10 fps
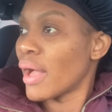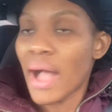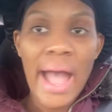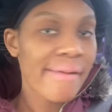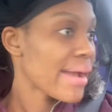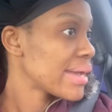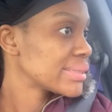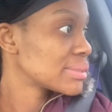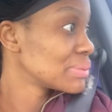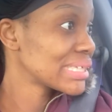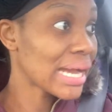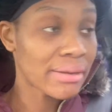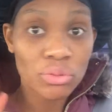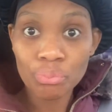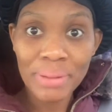All right, me
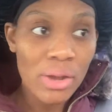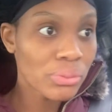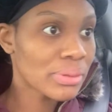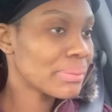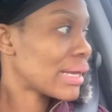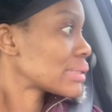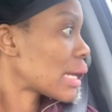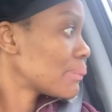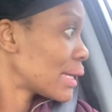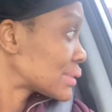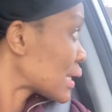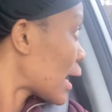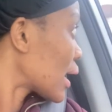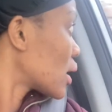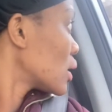can't look back. You know me and me
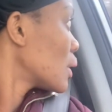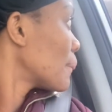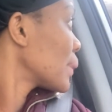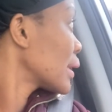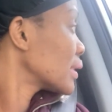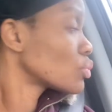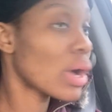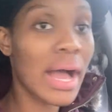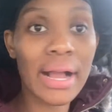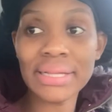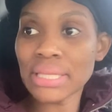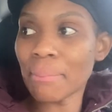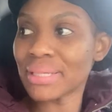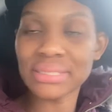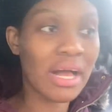attack me get one. I got a
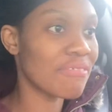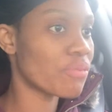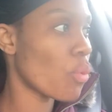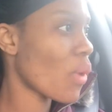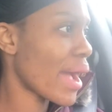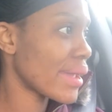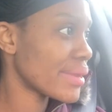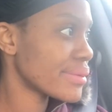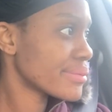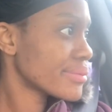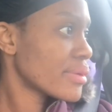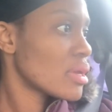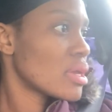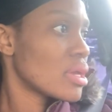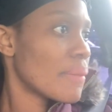bottle of wine.
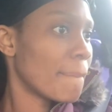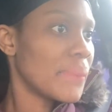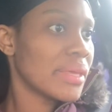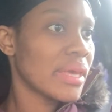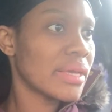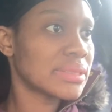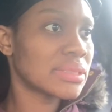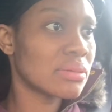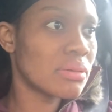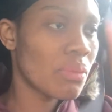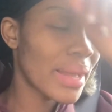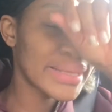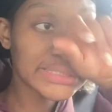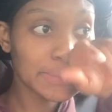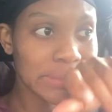Me get what
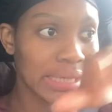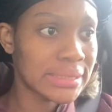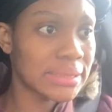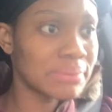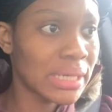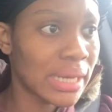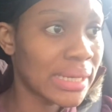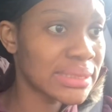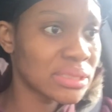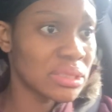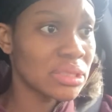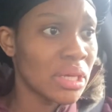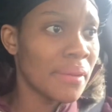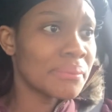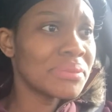else me get, because
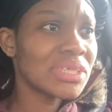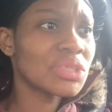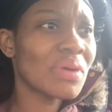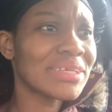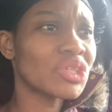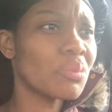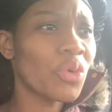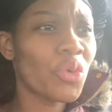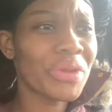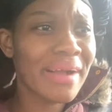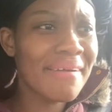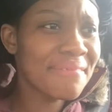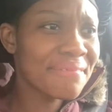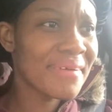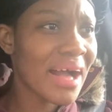me just want something quick and
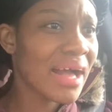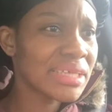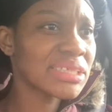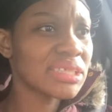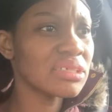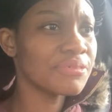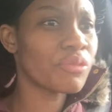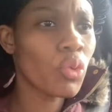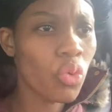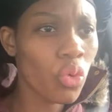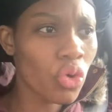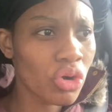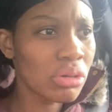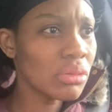fast for cook,